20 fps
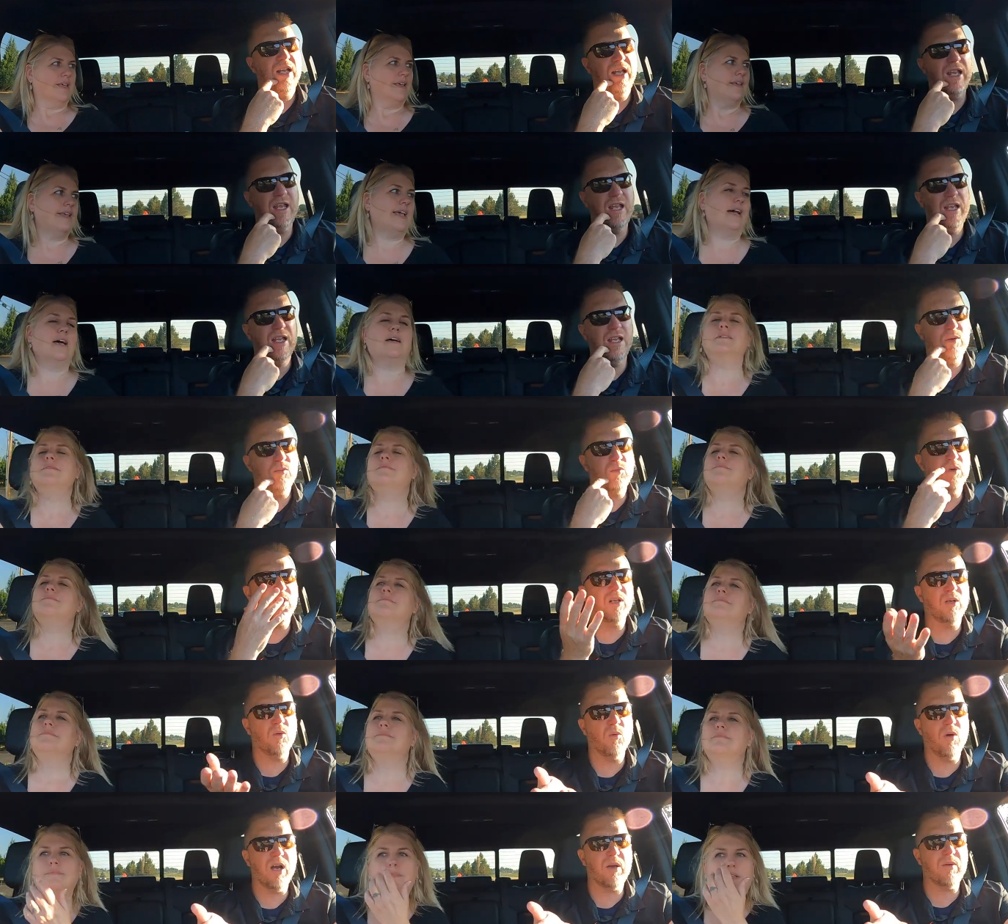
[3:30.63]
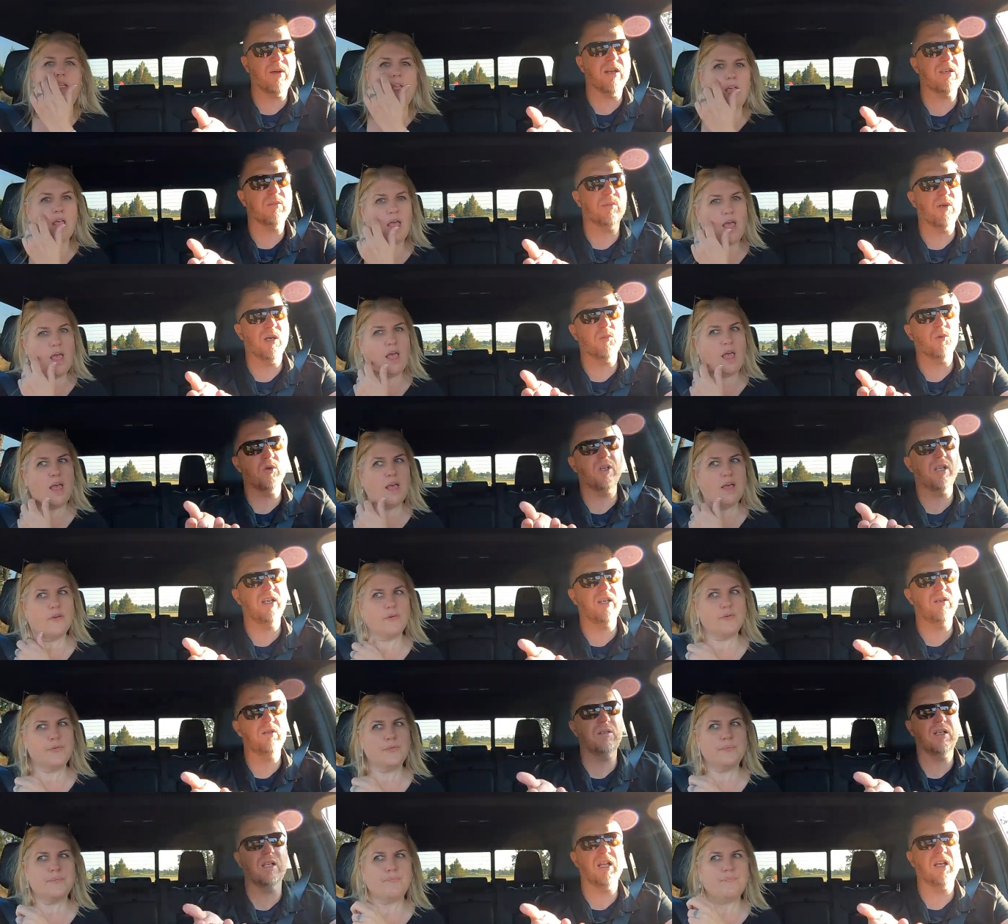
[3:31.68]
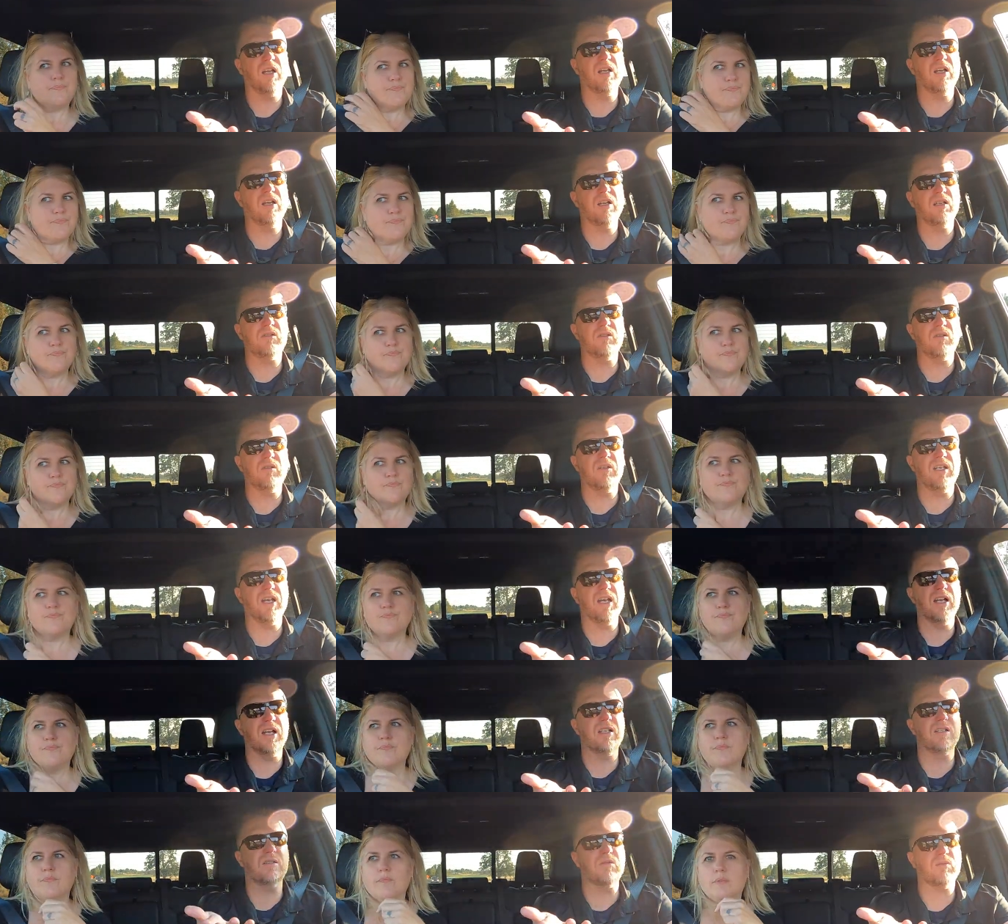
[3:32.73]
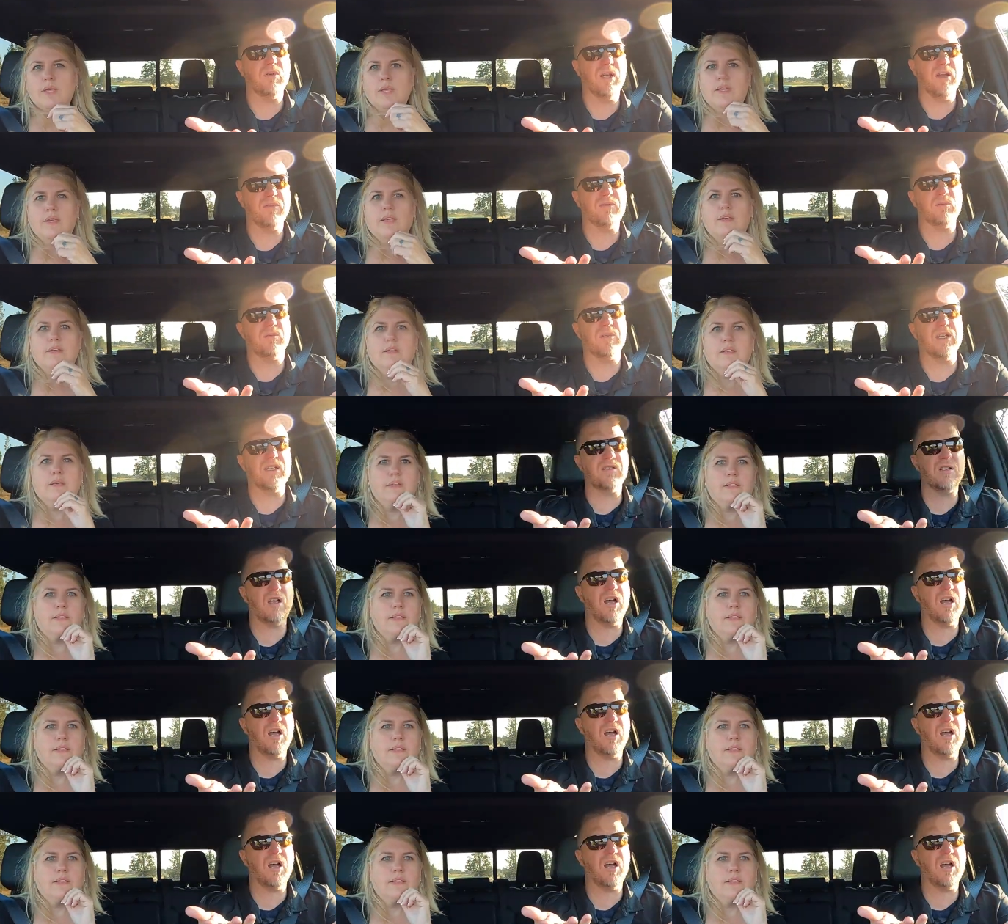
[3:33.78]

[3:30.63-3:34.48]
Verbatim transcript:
Speaker 1: And yeah. we're gonna walk around tomorrow morning, uh, show you guys. We'll have some nice